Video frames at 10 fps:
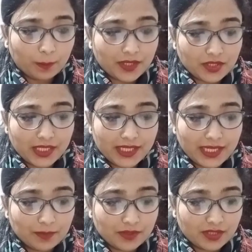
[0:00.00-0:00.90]
But he
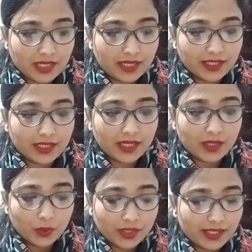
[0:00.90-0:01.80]
kept standing there
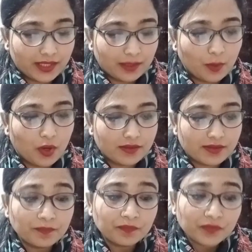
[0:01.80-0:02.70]
looking at the box,